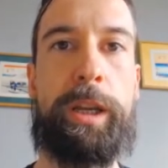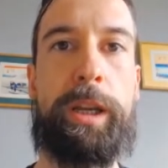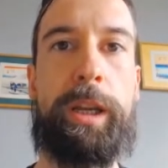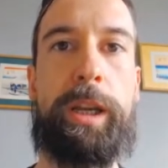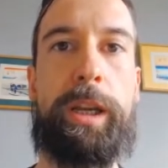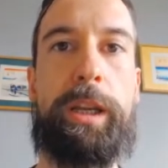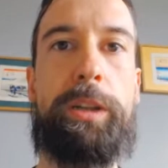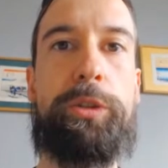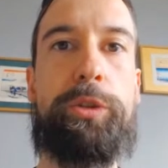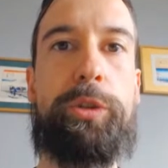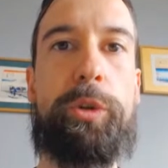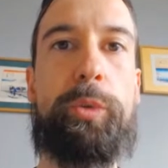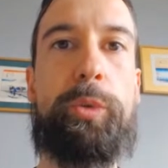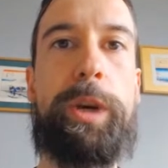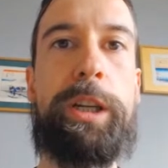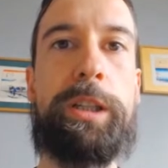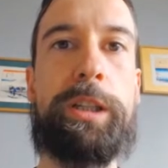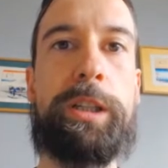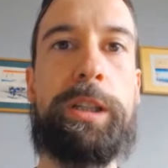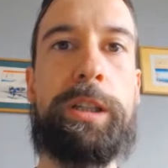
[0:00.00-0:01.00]
into
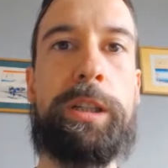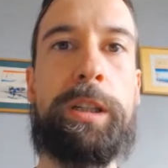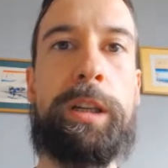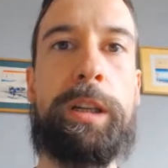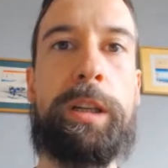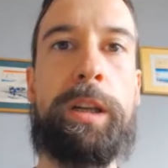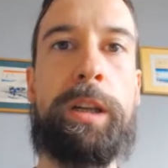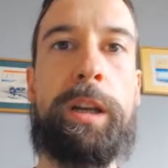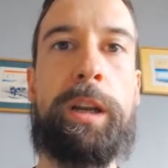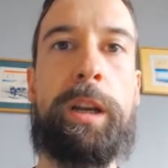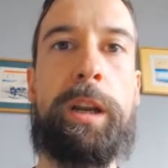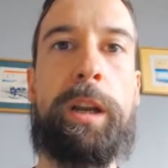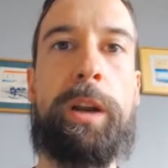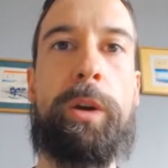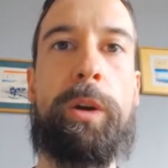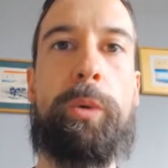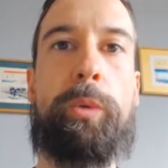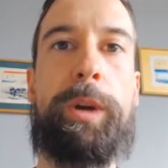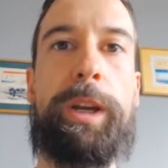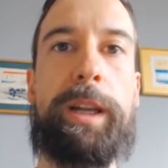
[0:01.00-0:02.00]
which
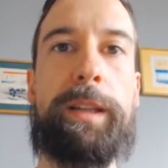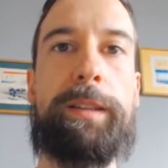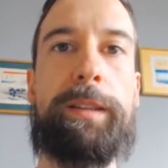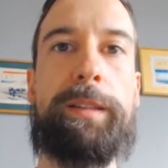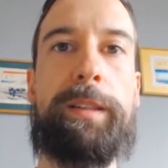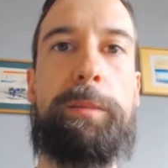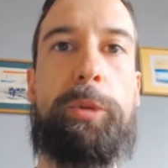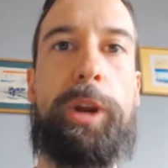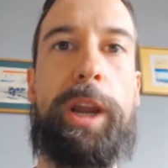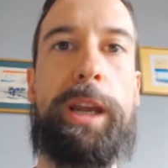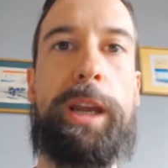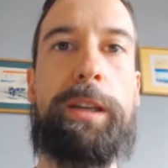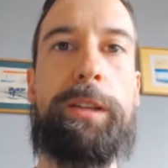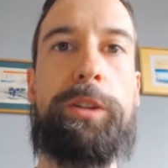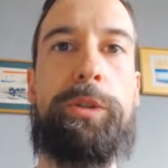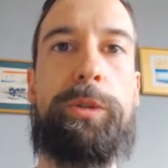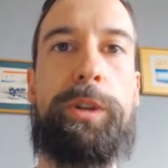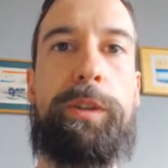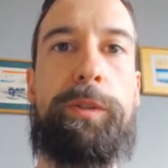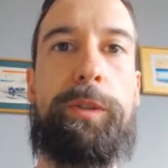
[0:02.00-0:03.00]
we can simulate
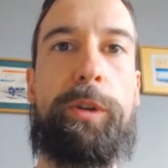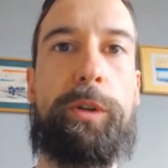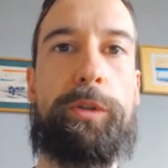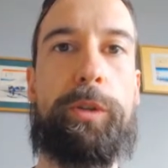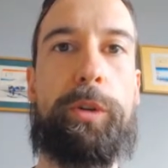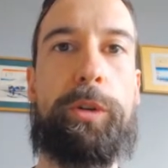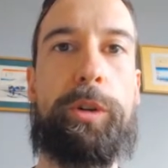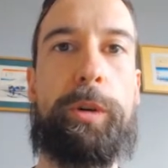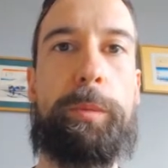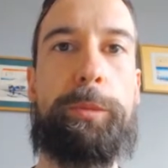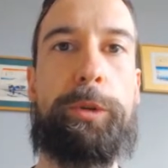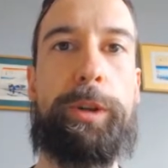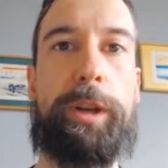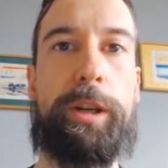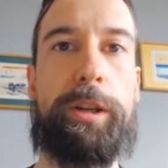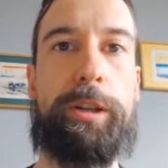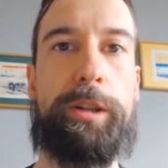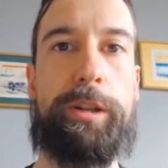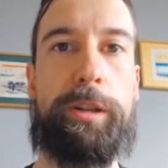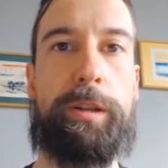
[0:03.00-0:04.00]
universal
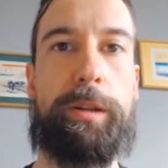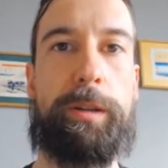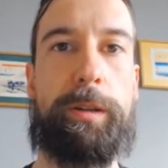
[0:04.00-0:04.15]
computation.